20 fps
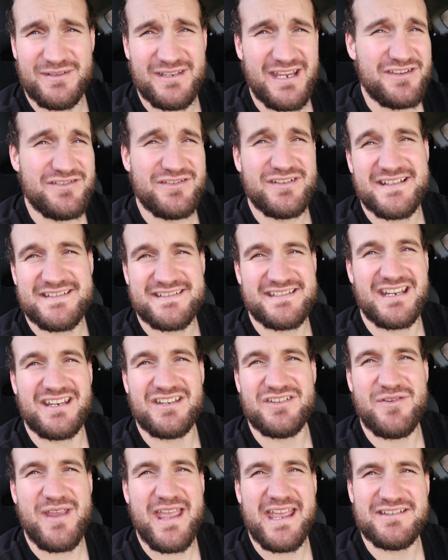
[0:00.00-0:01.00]
yeah, you're going to
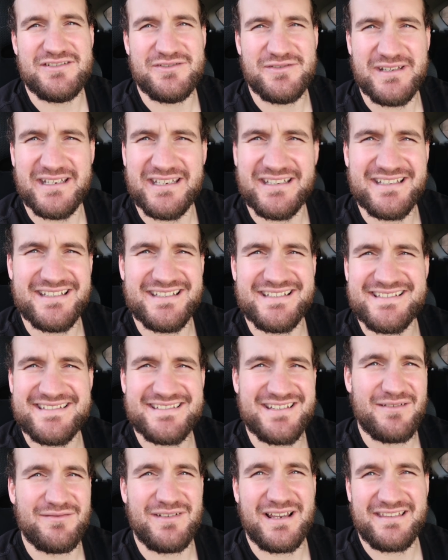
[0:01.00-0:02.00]
stick a new head unit in it and
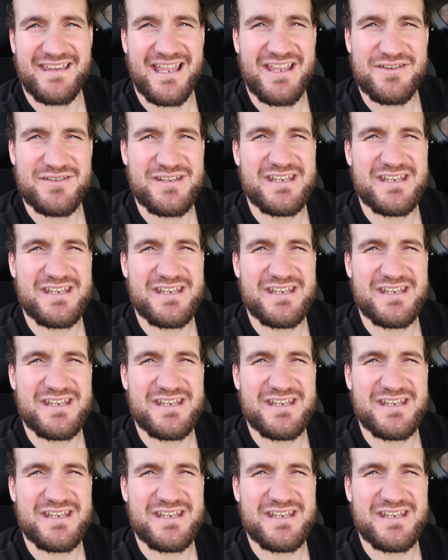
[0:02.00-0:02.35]
stuff like that.